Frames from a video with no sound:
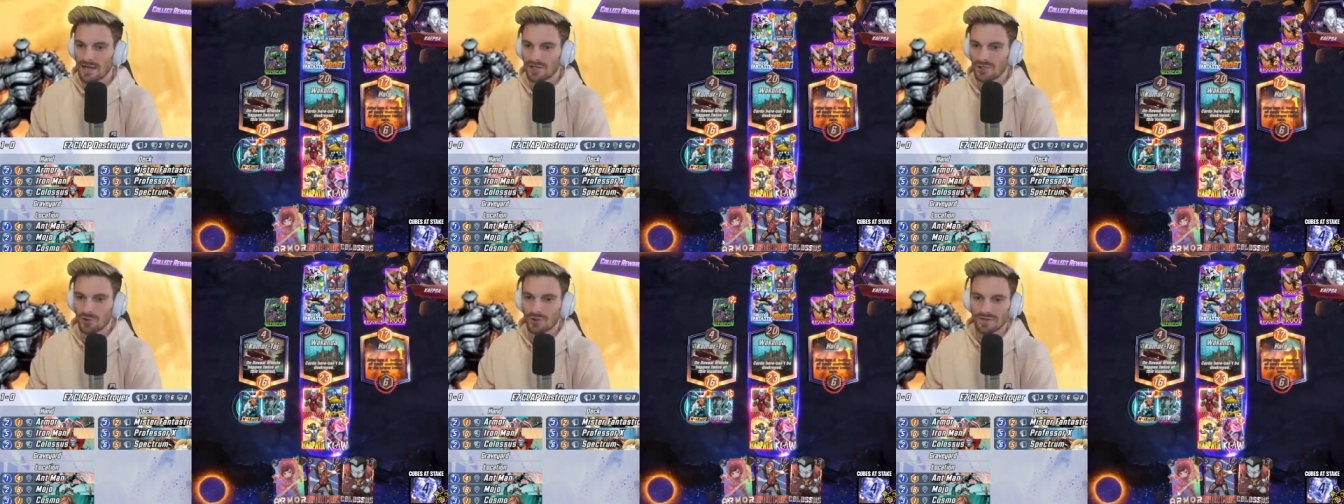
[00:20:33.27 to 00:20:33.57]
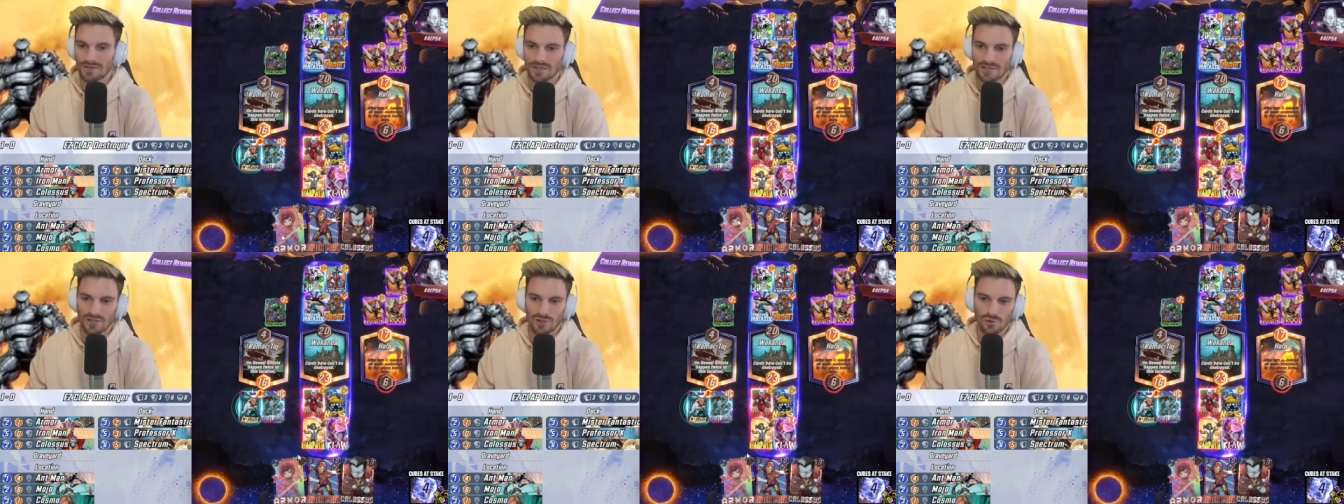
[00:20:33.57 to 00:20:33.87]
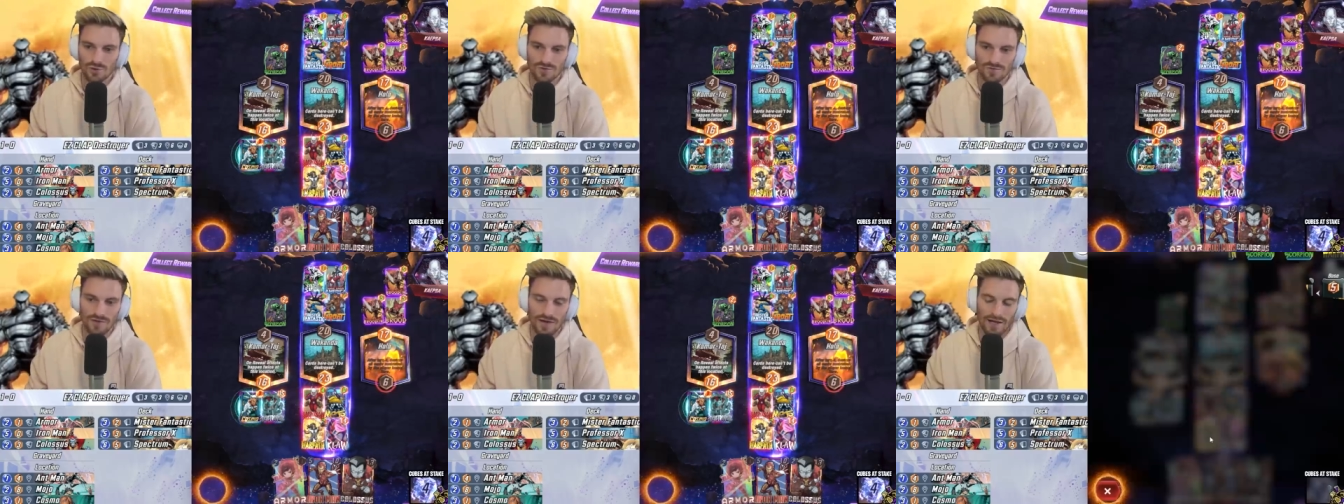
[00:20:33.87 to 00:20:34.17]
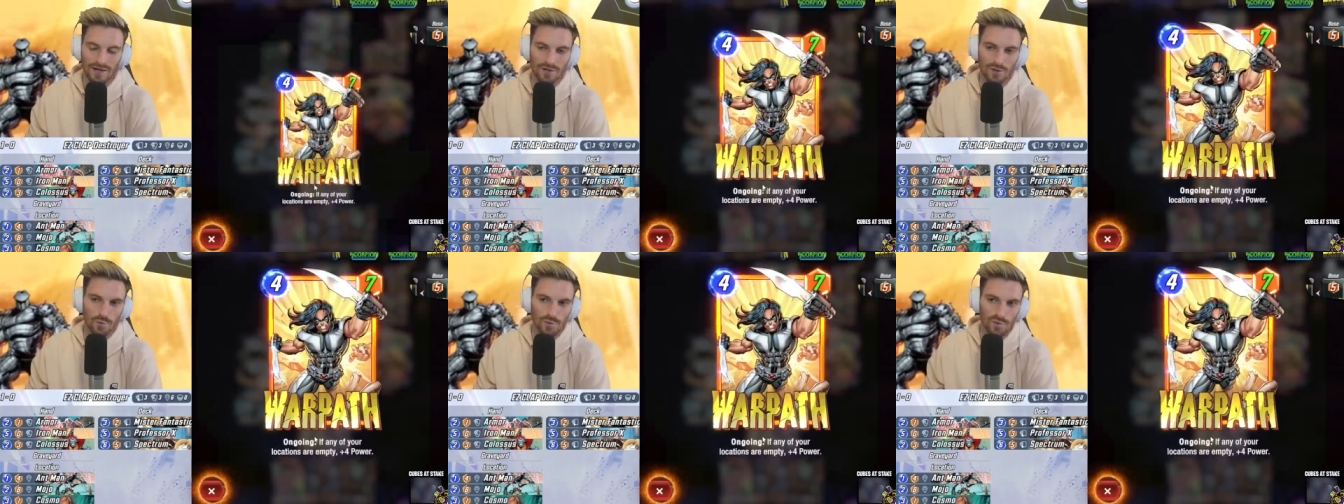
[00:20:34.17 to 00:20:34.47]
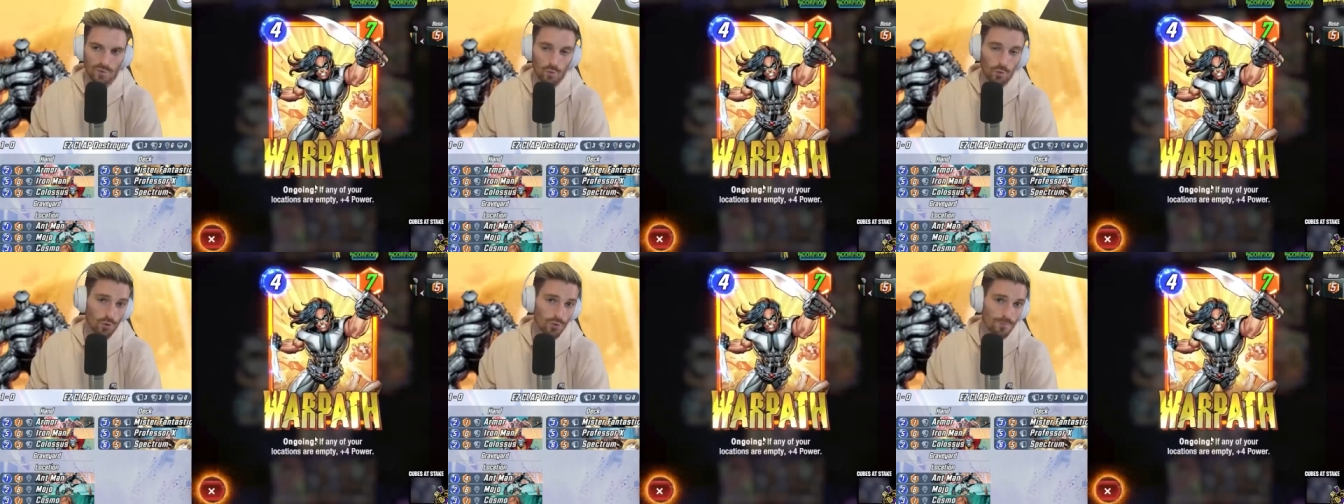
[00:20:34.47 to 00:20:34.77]
You get the huge value
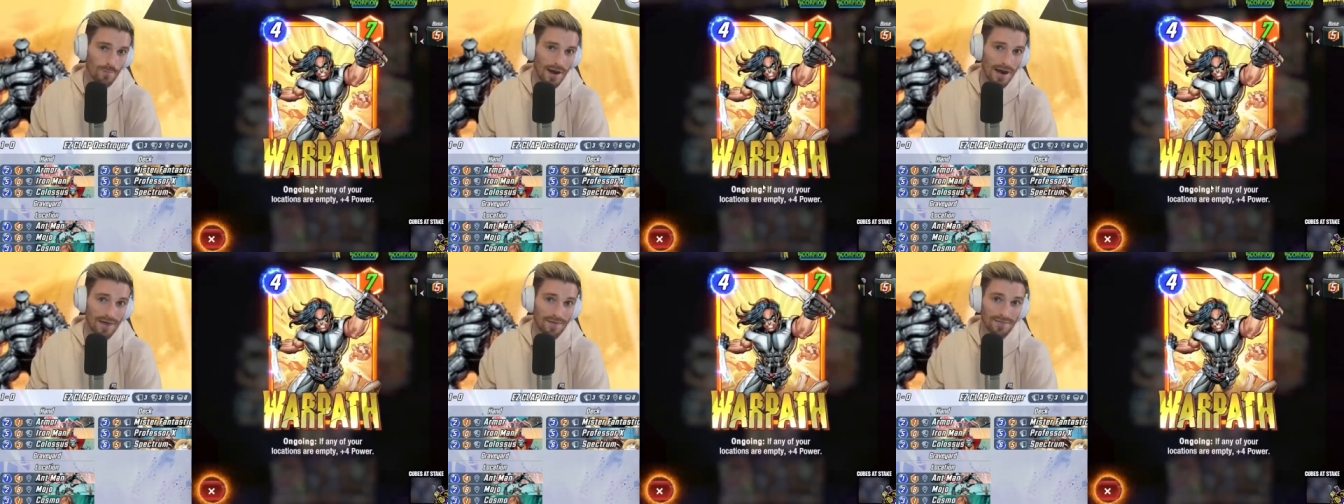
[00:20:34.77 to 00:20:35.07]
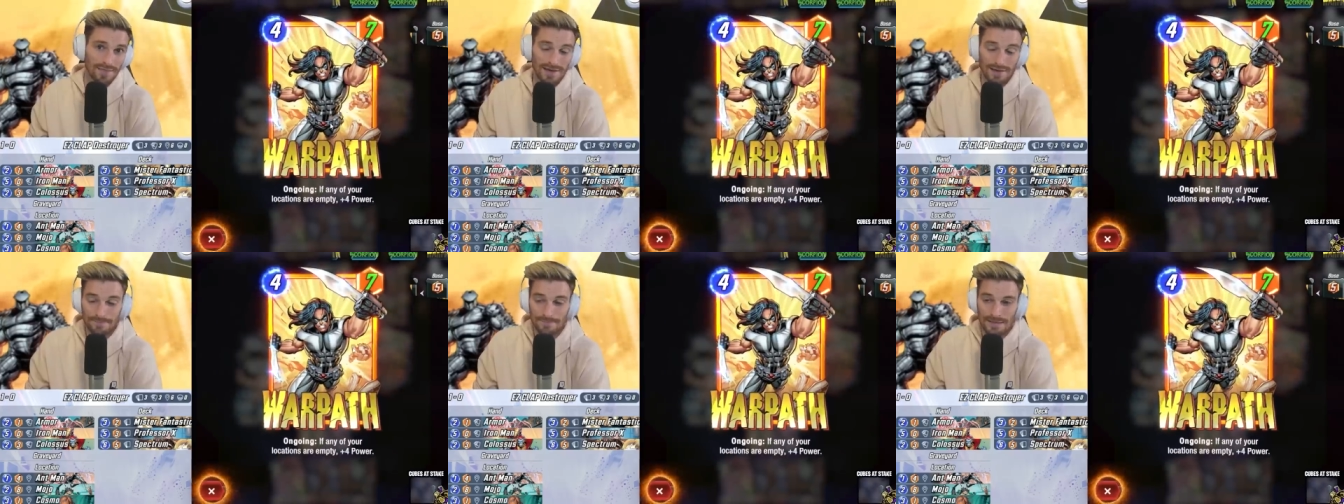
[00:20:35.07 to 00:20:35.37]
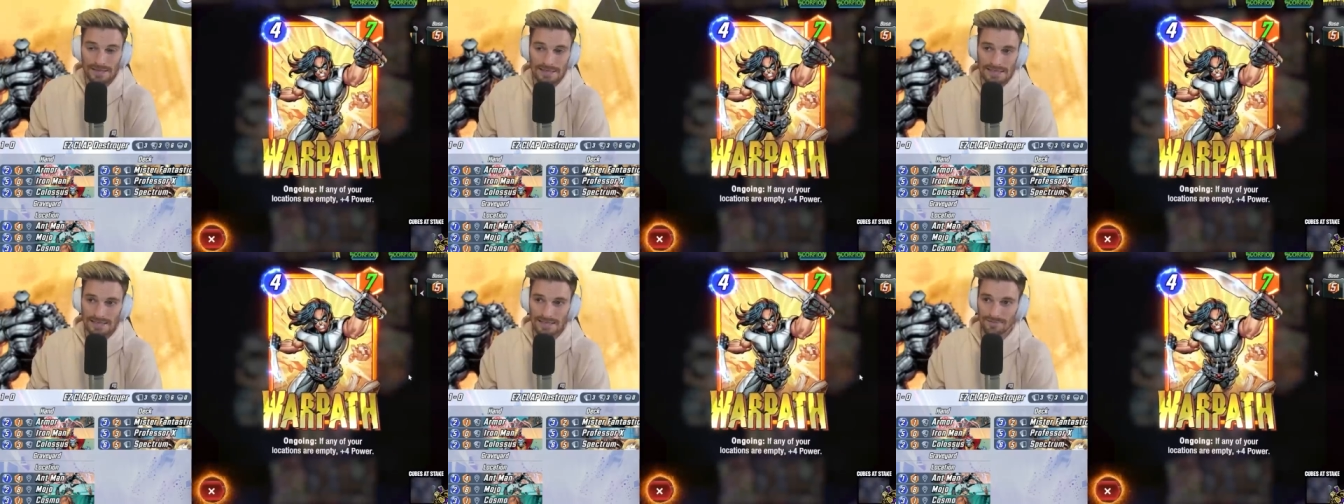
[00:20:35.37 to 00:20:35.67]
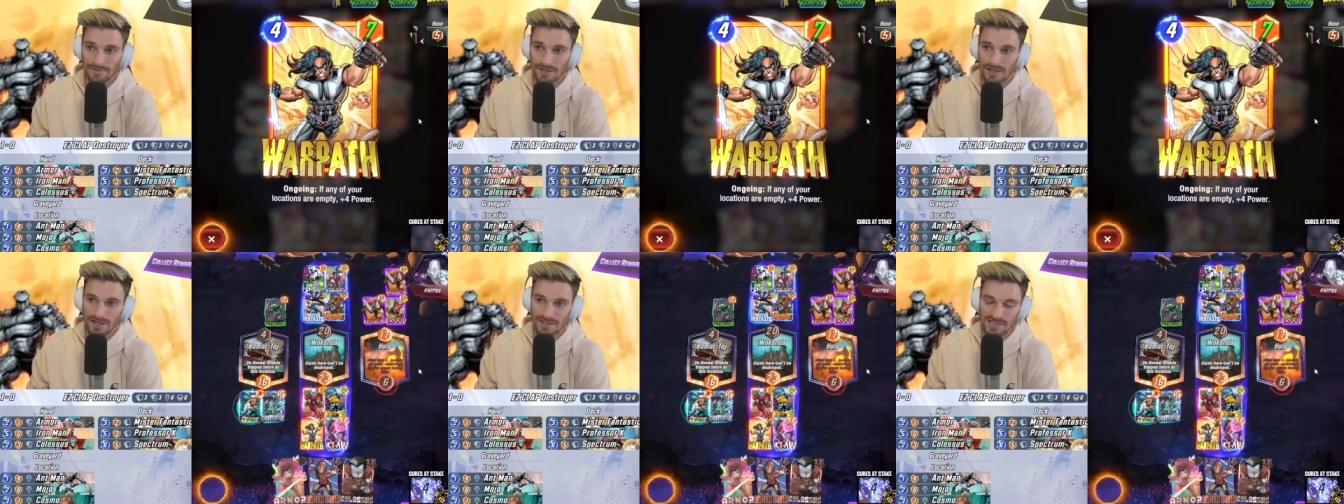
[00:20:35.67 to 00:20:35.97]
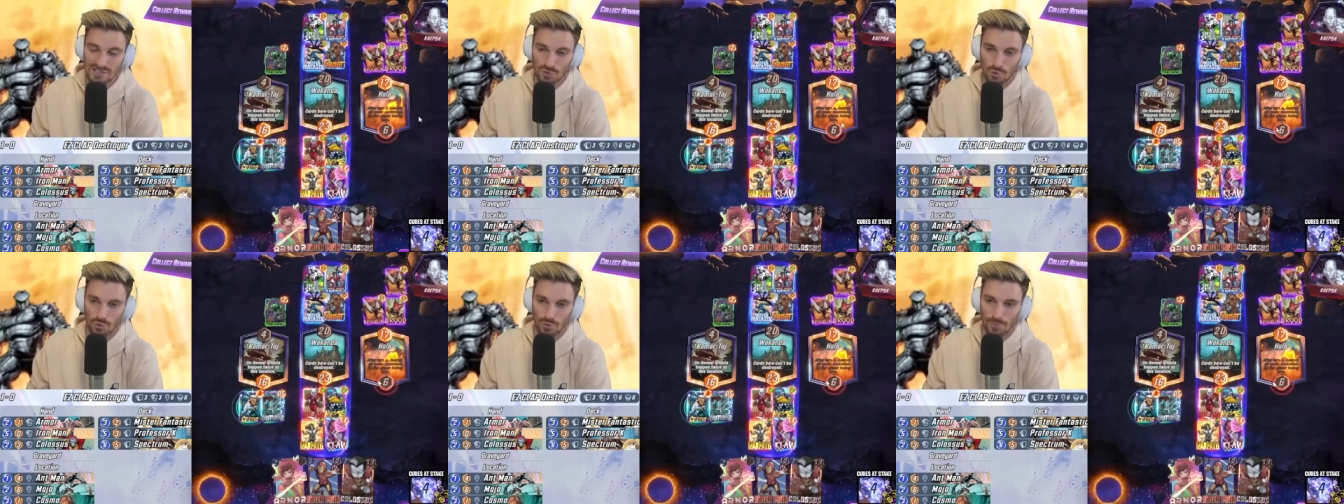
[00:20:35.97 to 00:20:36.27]
with Warpath that even got
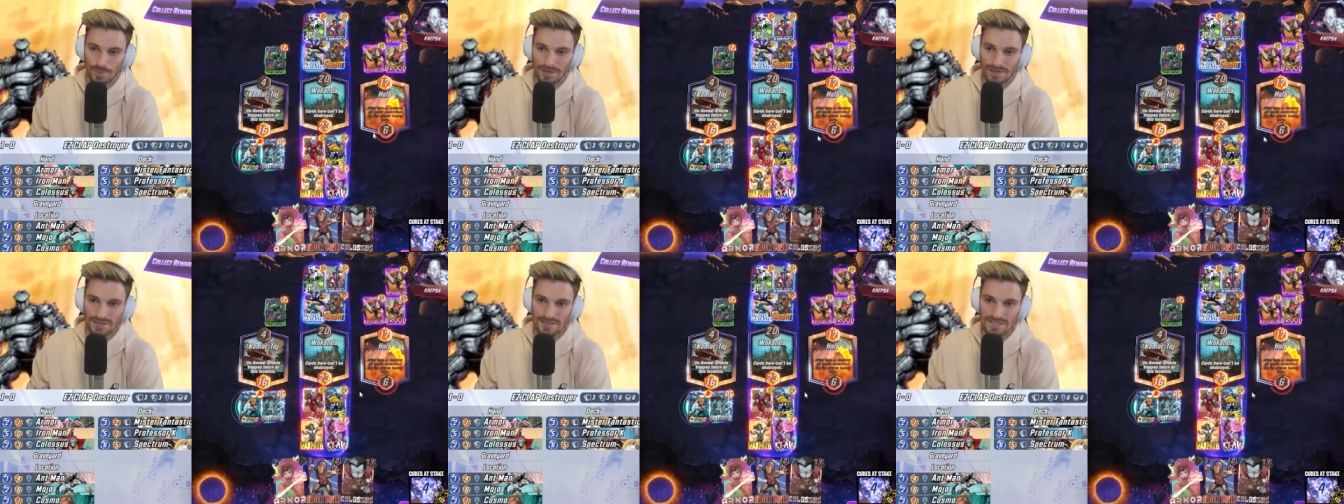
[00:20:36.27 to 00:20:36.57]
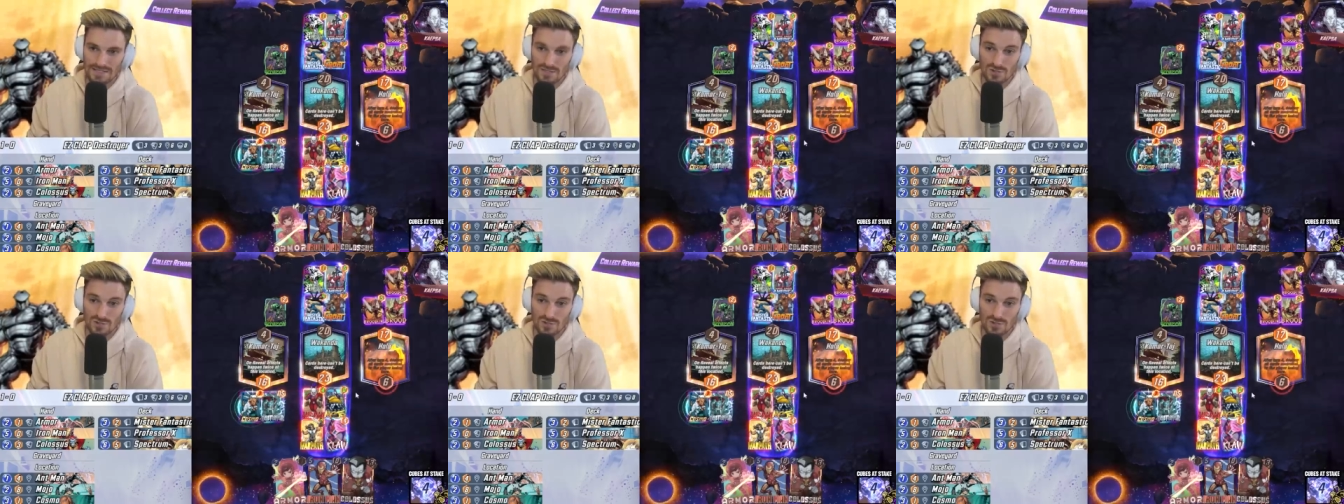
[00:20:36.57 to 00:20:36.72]
Scorpions